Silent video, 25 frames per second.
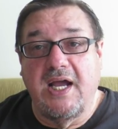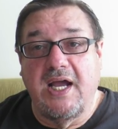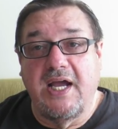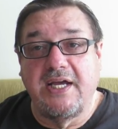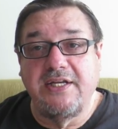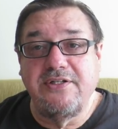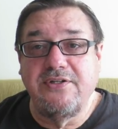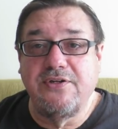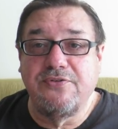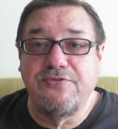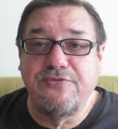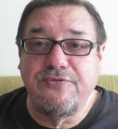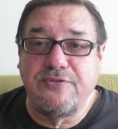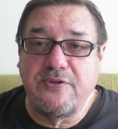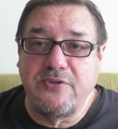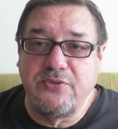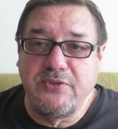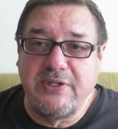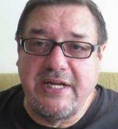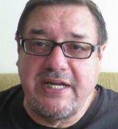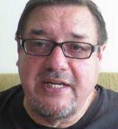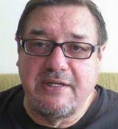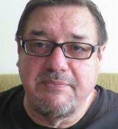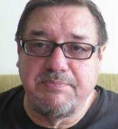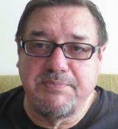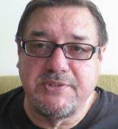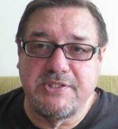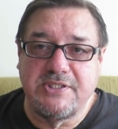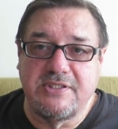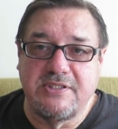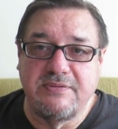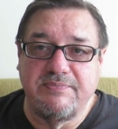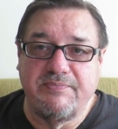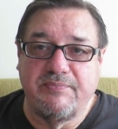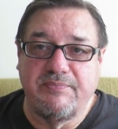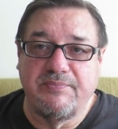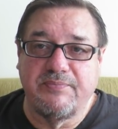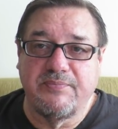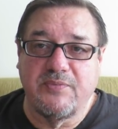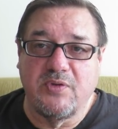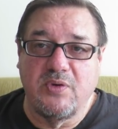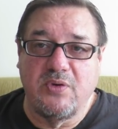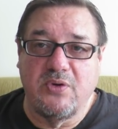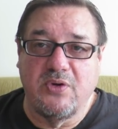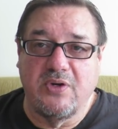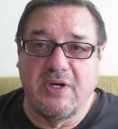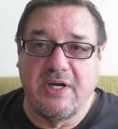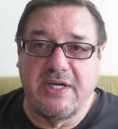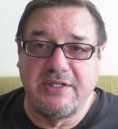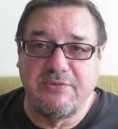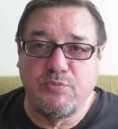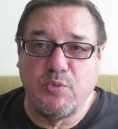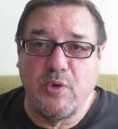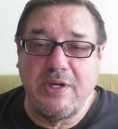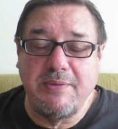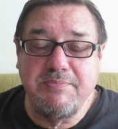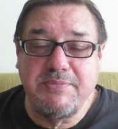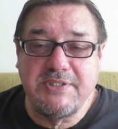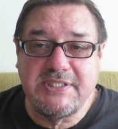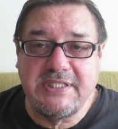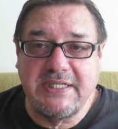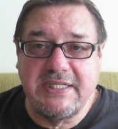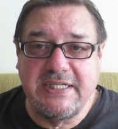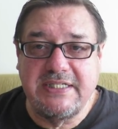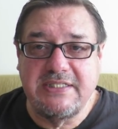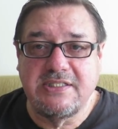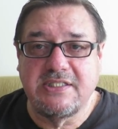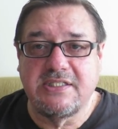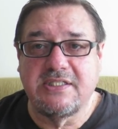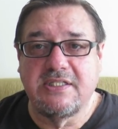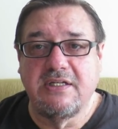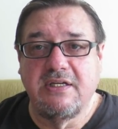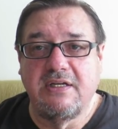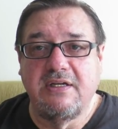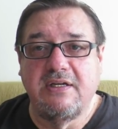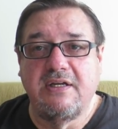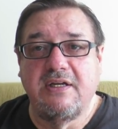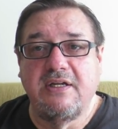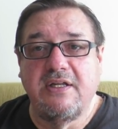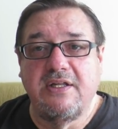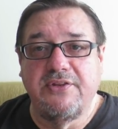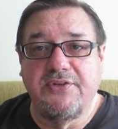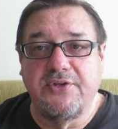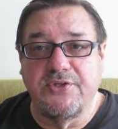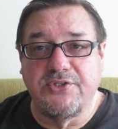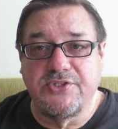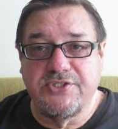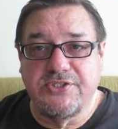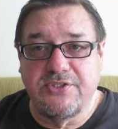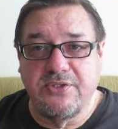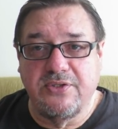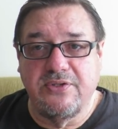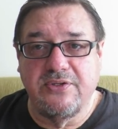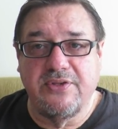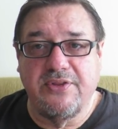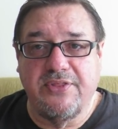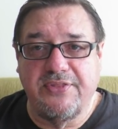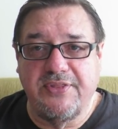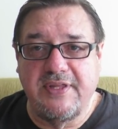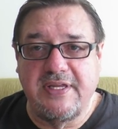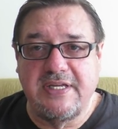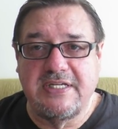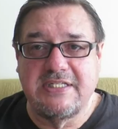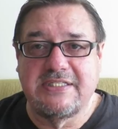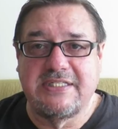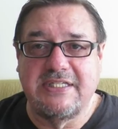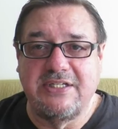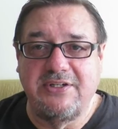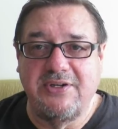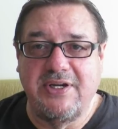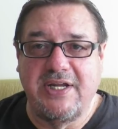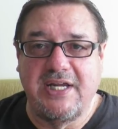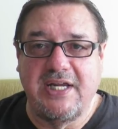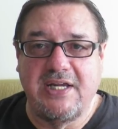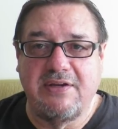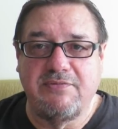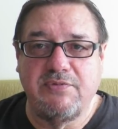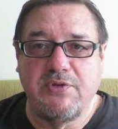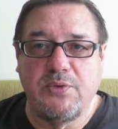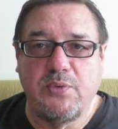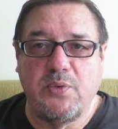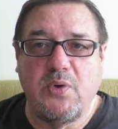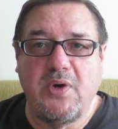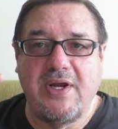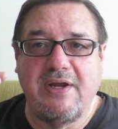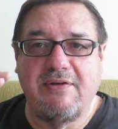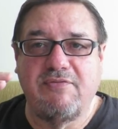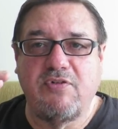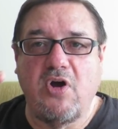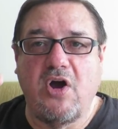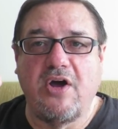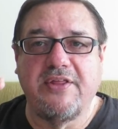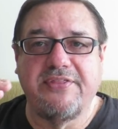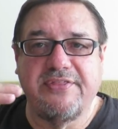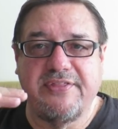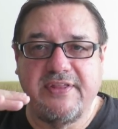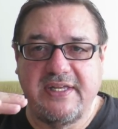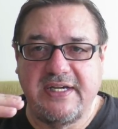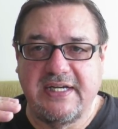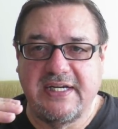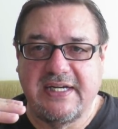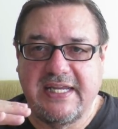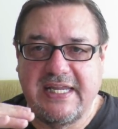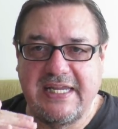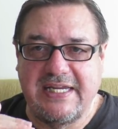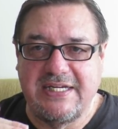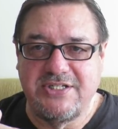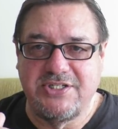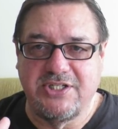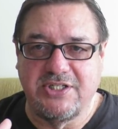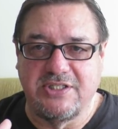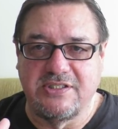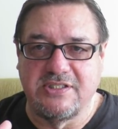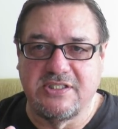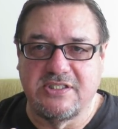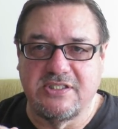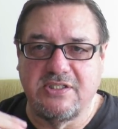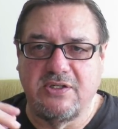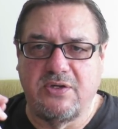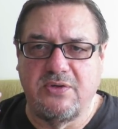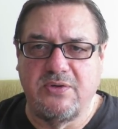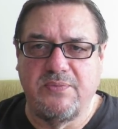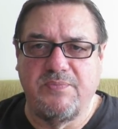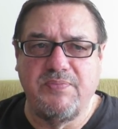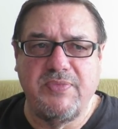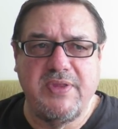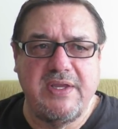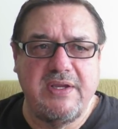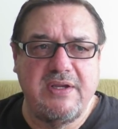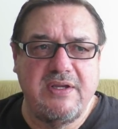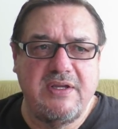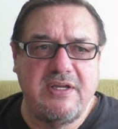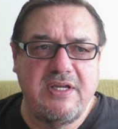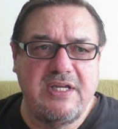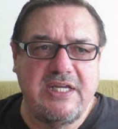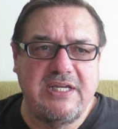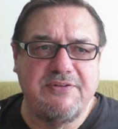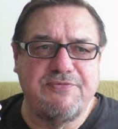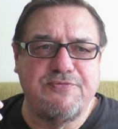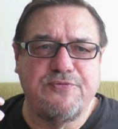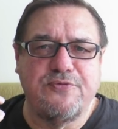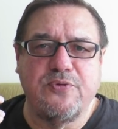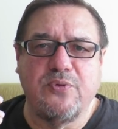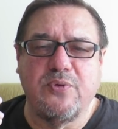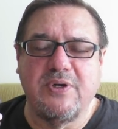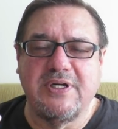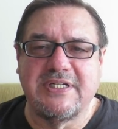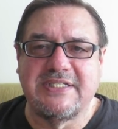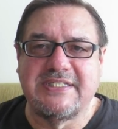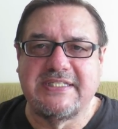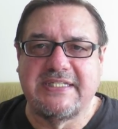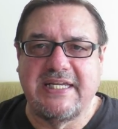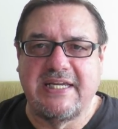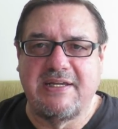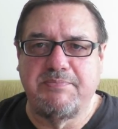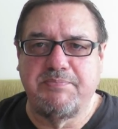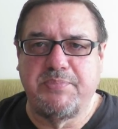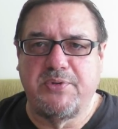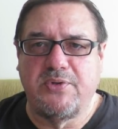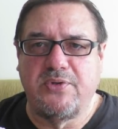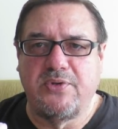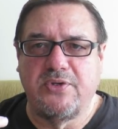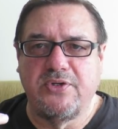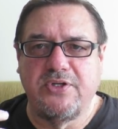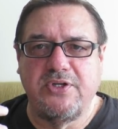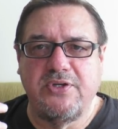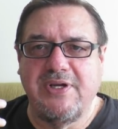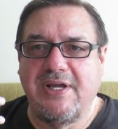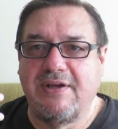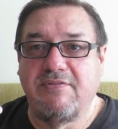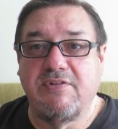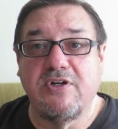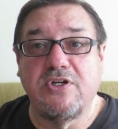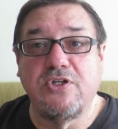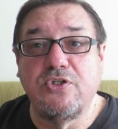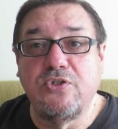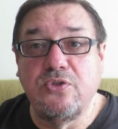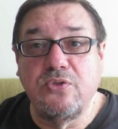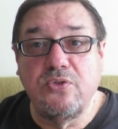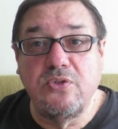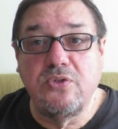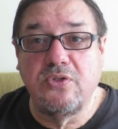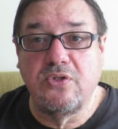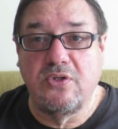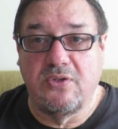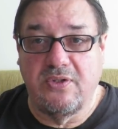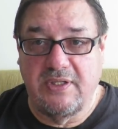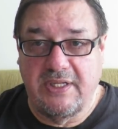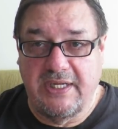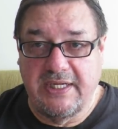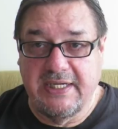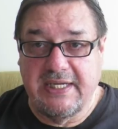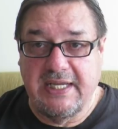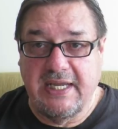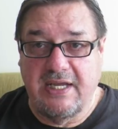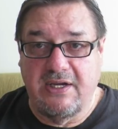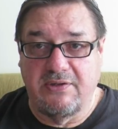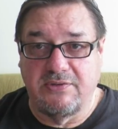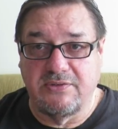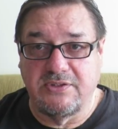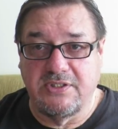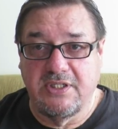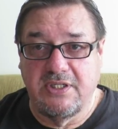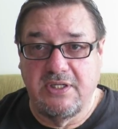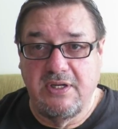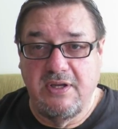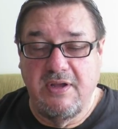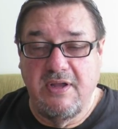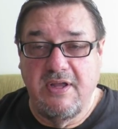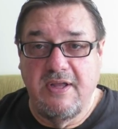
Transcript: On your phone apps or on websites, there's certain things that you have that will have authentication. So if, for example, you have a Google account,